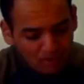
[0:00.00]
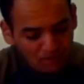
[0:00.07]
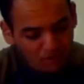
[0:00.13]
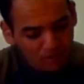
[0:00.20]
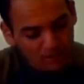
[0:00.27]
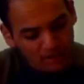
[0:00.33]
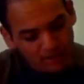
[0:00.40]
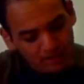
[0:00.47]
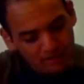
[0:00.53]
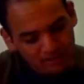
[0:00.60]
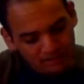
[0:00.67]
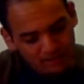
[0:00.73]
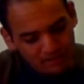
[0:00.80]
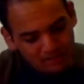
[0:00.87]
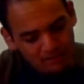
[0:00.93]
Okay,
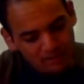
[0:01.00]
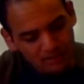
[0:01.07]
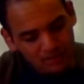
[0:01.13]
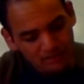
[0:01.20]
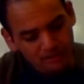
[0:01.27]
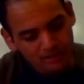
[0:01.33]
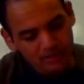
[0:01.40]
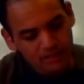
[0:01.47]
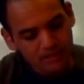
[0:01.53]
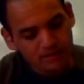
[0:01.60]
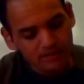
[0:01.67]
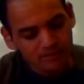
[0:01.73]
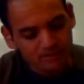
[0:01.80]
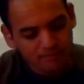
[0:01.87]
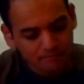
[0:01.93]
let's talk about
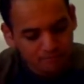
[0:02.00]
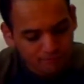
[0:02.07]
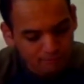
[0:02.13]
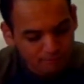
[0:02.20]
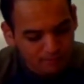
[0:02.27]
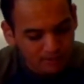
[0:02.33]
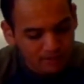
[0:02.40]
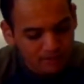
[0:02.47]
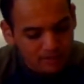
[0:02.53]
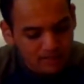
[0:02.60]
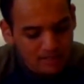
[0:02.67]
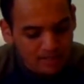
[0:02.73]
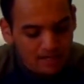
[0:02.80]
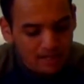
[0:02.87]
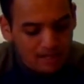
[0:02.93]
continuous improvement,
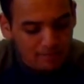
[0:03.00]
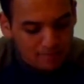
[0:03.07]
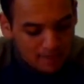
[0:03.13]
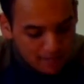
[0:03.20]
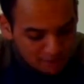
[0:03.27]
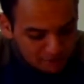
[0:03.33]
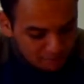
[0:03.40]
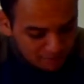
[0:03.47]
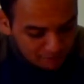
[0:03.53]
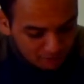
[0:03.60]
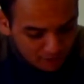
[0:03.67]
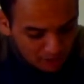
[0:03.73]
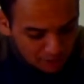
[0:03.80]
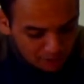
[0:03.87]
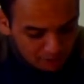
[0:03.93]
a management
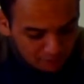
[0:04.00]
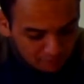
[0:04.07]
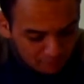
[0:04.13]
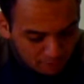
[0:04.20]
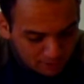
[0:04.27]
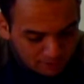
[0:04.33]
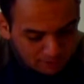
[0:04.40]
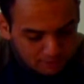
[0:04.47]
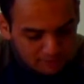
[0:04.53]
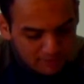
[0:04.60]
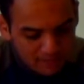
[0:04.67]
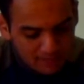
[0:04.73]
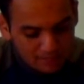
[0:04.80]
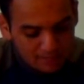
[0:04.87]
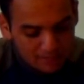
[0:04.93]
strategy devoted to
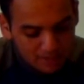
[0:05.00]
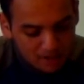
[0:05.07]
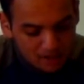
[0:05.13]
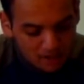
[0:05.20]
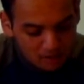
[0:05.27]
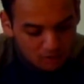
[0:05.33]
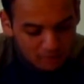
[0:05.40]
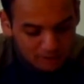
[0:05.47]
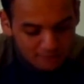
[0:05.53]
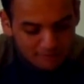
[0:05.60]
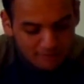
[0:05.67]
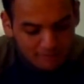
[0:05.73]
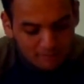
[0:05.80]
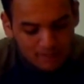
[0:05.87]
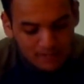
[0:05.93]
developing ongoing
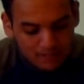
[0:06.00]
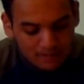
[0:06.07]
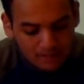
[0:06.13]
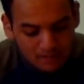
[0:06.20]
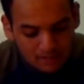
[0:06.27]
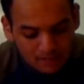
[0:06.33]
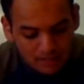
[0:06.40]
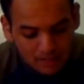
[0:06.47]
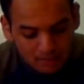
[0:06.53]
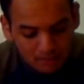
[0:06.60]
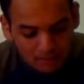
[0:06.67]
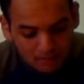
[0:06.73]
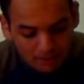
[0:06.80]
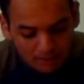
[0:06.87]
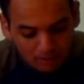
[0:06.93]
feedback
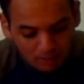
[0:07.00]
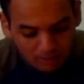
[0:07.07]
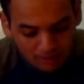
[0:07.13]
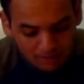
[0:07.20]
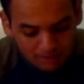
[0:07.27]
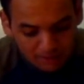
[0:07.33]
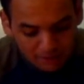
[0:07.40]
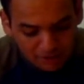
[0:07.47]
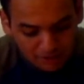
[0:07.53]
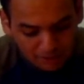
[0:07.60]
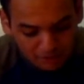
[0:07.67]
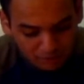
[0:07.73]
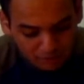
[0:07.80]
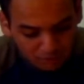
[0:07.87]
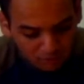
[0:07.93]
about an
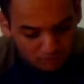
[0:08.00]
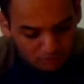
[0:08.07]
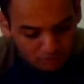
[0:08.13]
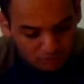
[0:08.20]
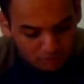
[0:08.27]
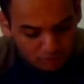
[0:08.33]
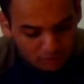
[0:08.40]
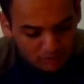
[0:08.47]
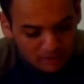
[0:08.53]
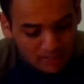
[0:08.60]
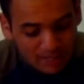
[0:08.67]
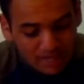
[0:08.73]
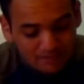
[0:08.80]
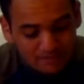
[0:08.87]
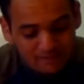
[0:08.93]
organization's results to
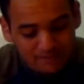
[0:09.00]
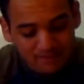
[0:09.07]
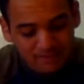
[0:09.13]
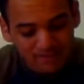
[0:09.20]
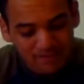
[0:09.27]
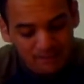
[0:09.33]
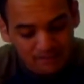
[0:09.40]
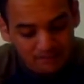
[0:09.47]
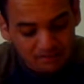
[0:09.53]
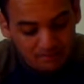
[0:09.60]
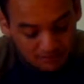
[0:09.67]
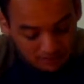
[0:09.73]
enhance its success.